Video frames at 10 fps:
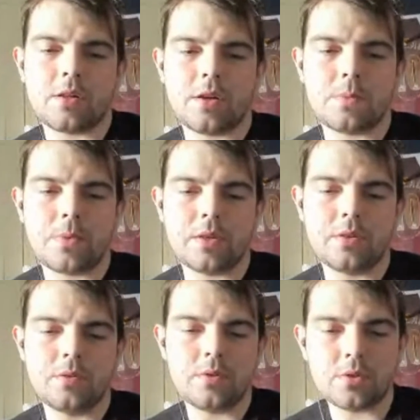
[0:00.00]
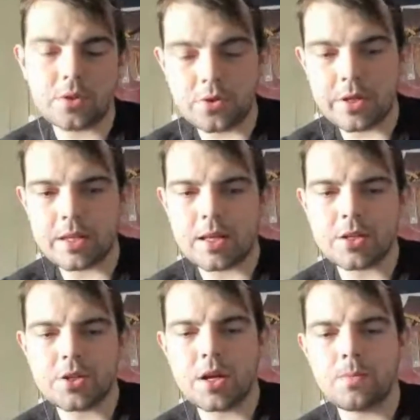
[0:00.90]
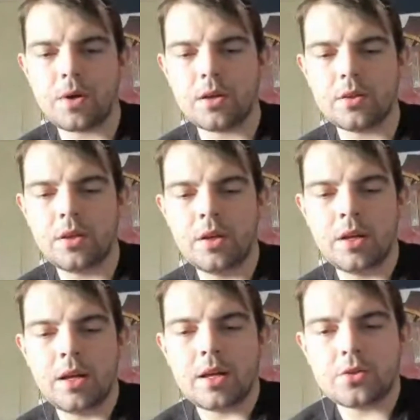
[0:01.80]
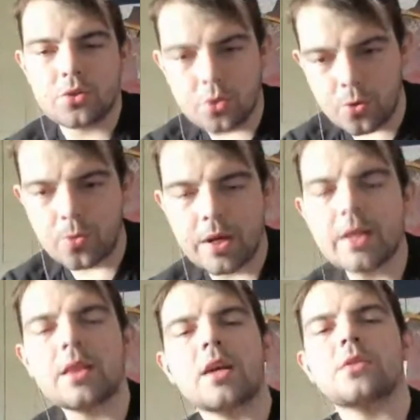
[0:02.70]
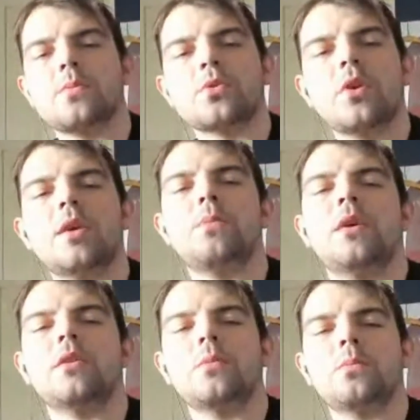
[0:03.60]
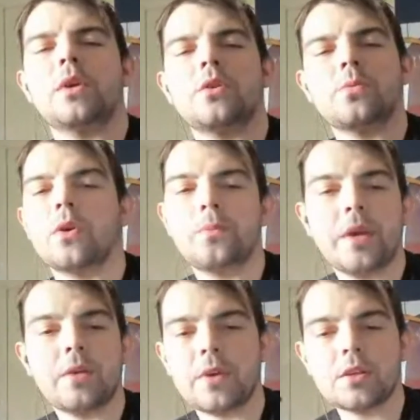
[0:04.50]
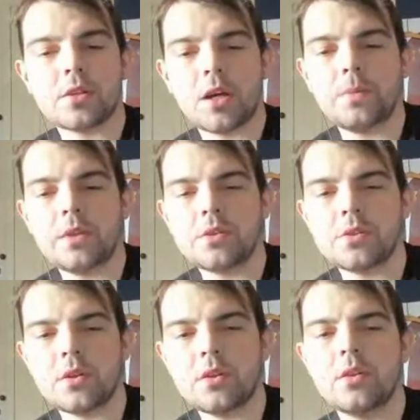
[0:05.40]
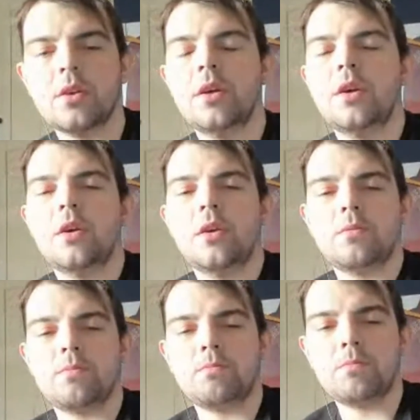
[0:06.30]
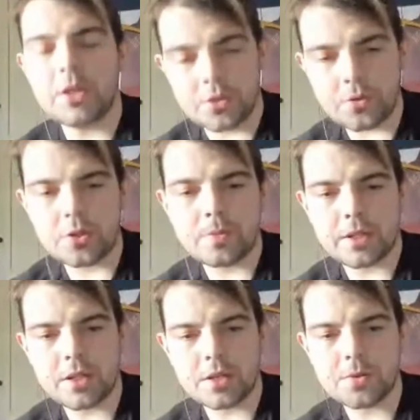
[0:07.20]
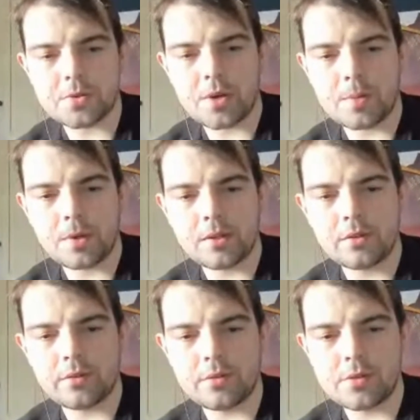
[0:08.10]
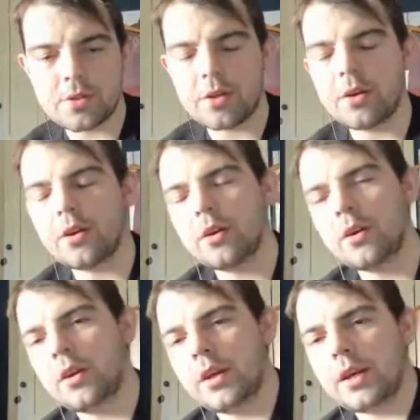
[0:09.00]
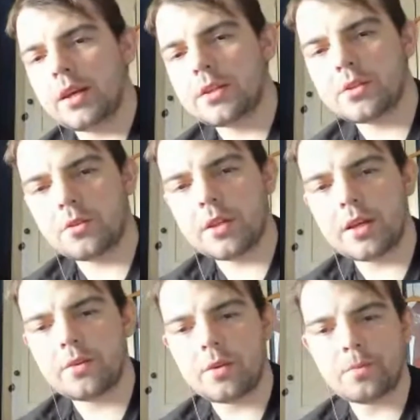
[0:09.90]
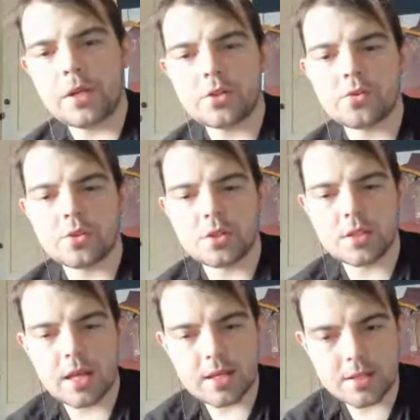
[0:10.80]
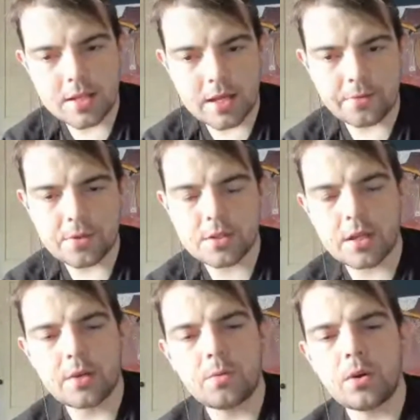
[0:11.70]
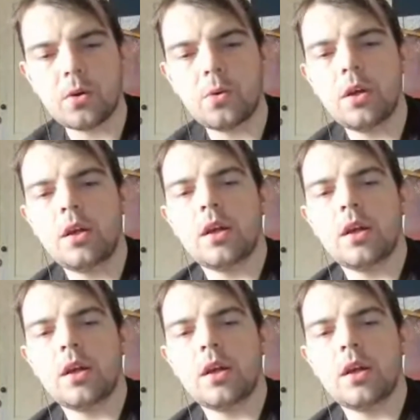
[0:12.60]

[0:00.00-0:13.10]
like button. Do hit that share button. Do hit that subscribe button, because we've got big things coming. So make sure you smash that subscribe button. So until then, make sure to stay safe, stay well,